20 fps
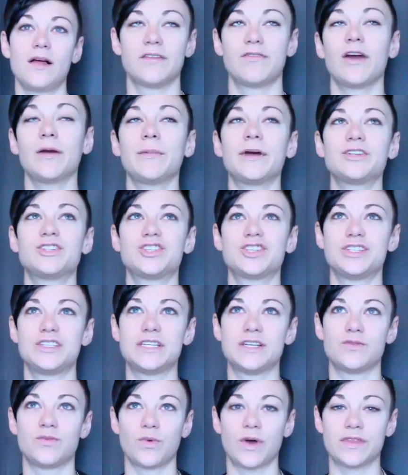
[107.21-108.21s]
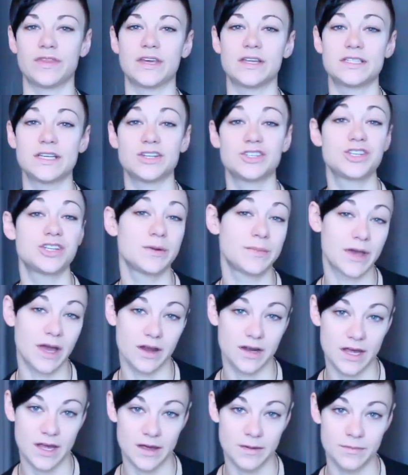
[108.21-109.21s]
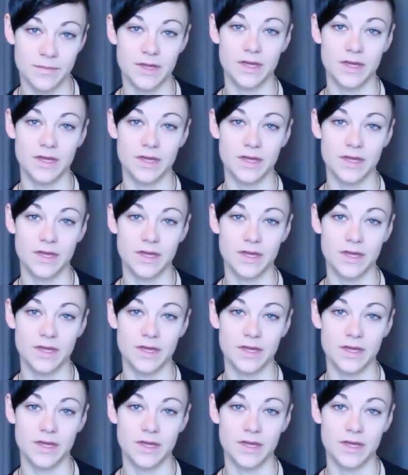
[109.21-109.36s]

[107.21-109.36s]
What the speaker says: He very much didn't want the attention to be on him.